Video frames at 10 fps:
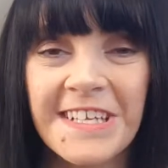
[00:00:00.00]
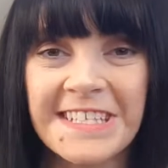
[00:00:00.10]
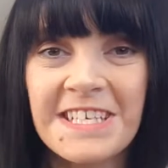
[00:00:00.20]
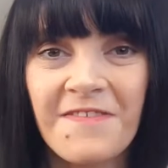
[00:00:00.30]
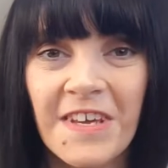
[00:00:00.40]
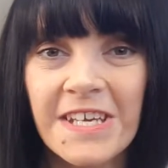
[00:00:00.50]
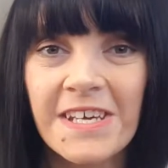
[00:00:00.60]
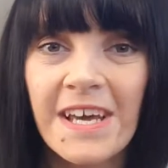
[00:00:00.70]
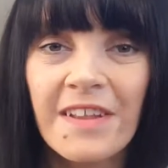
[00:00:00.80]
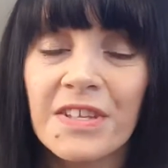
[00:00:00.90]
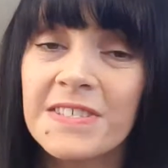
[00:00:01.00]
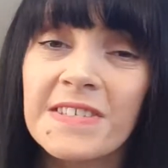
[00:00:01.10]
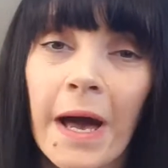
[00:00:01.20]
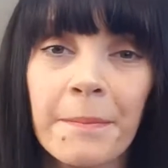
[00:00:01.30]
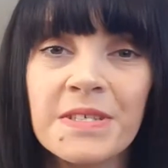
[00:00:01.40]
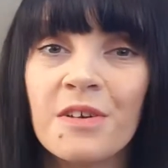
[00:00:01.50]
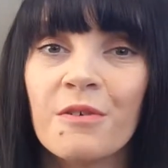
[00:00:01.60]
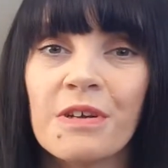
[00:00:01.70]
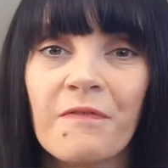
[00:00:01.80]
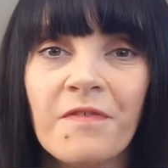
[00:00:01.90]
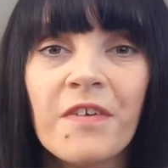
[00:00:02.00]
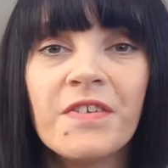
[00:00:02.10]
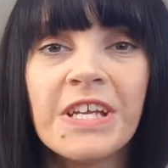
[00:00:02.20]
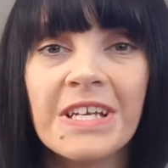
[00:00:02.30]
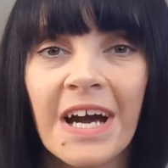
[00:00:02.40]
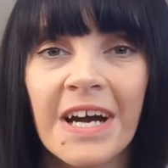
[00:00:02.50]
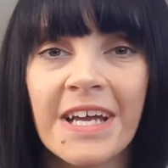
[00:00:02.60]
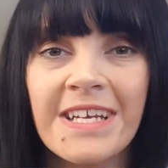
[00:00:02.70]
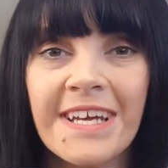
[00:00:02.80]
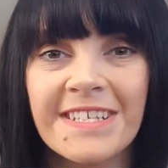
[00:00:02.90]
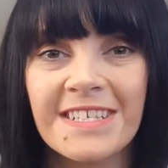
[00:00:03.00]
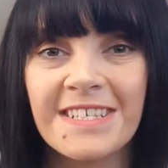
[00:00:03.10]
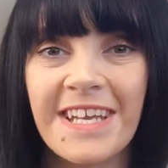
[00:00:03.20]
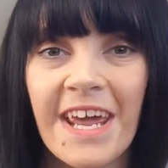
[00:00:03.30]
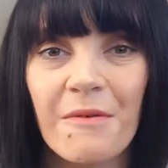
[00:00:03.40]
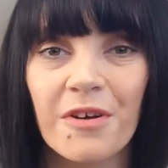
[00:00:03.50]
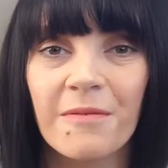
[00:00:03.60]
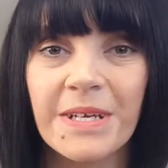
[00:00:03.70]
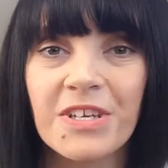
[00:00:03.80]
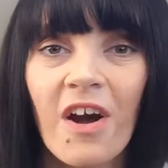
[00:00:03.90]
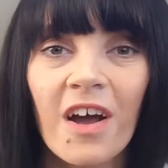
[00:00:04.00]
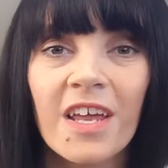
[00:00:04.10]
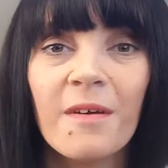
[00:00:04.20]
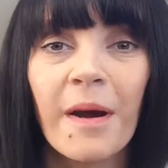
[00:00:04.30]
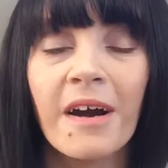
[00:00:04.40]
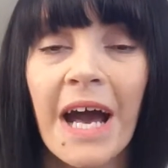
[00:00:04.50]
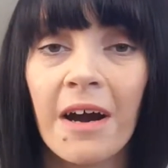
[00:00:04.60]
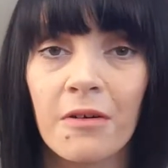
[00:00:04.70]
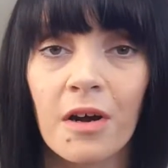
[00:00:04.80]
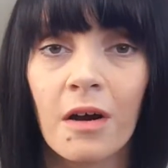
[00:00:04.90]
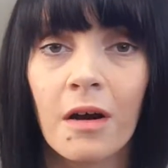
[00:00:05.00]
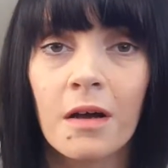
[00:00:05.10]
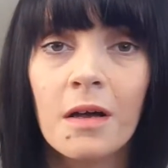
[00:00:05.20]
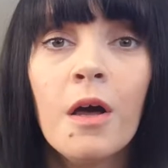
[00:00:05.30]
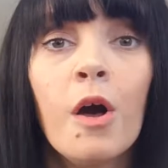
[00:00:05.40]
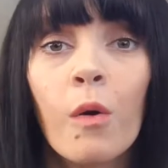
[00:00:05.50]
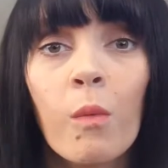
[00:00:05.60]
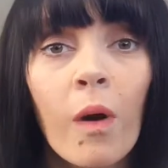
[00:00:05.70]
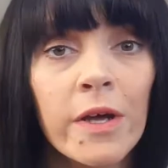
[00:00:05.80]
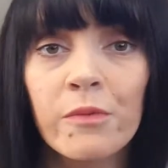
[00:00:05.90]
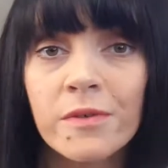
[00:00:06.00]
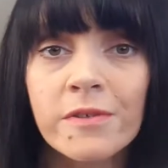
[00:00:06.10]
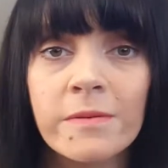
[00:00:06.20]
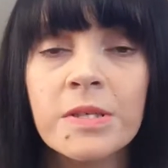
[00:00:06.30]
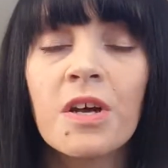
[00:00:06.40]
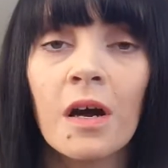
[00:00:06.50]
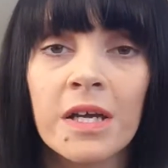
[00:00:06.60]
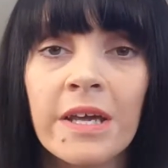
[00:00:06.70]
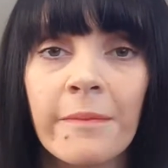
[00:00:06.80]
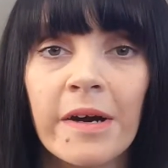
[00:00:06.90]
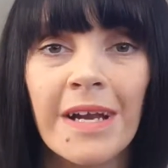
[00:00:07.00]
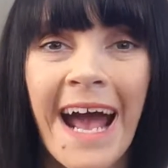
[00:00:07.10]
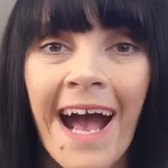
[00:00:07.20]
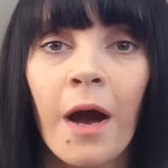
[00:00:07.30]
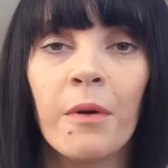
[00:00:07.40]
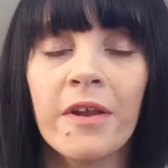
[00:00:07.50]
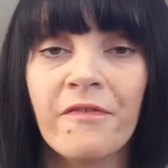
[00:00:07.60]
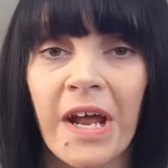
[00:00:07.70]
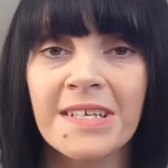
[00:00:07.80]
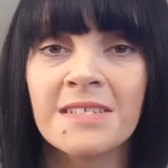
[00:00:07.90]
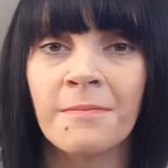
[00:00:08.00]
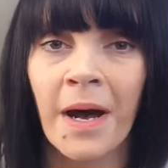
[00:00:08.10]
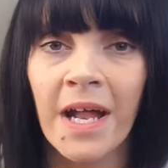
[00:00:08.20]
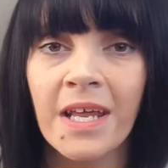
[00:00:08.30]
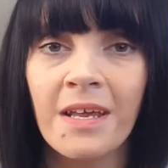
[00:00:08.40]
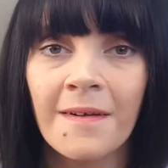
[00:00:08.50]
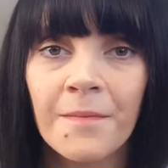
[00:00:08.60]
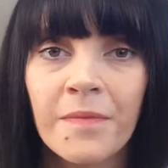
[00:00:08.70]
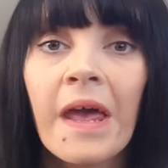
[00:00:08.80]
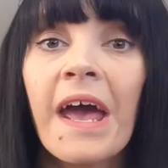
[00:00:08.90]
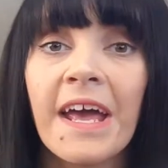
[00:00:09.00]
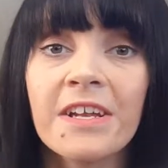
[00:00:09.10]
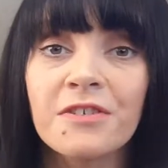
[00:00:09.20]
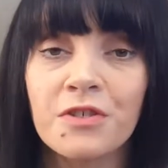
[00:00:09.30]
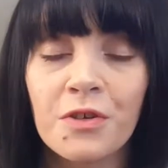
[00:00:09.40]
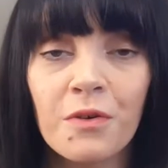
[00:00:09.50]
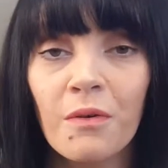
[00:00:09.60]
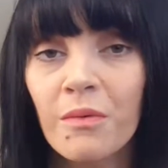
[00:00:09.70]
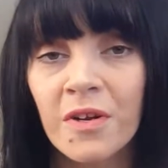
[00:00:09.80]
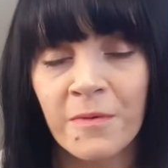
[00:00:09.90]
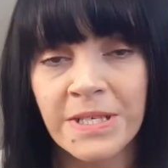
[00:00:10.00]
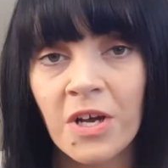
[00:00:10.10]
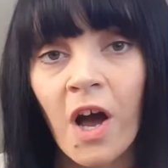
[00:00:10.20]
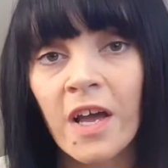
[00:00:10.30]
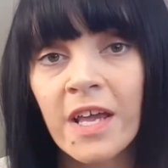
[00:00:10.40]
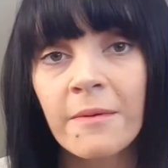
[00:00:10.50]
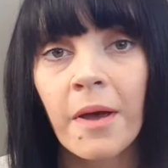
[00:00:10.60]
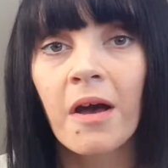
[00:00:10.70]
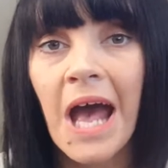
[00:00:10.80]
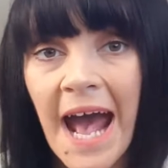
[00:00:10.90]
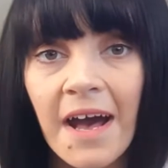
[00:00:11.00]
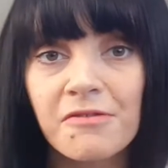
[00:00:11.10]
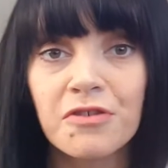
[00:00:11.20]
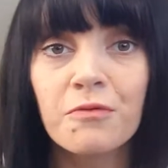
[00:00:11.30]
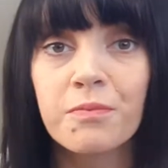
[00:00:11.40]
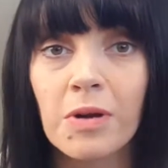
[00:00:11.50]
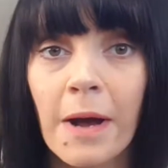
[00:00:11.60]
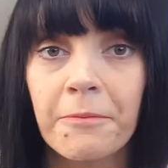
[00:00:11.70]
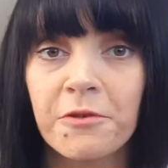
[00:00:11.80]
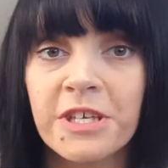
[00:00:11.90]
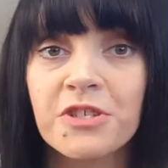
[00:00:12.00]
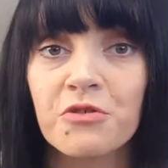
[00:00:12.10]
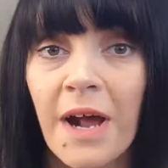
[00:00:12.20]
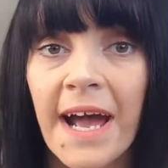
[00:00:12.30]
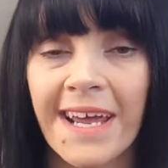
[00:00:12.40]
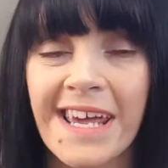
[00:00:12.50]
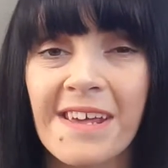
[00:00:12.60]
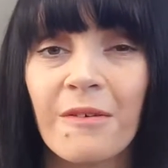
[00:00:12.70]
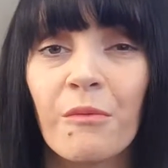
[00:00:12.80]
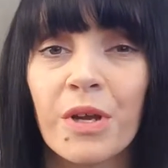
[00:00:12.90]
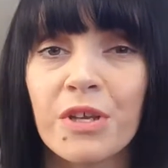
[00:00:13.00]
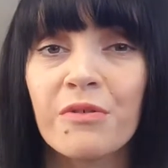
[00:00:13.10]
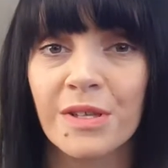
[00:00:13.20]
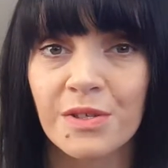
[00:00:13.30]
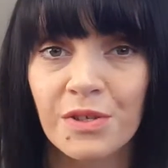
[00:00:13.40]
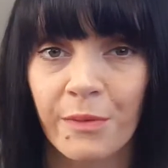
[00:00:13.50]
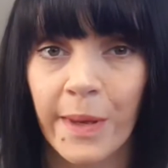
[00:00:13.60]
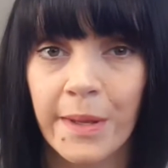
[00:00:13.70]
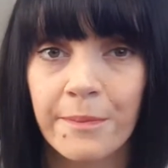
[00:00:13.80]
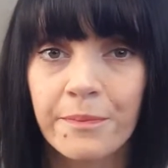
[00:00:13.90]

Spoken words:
TV. This is episode 59, and today we're going to be talking about alcohol. One, we're going to be talking about how it affects the body, and two, we're going to be talking about how to properly track it when you consume it.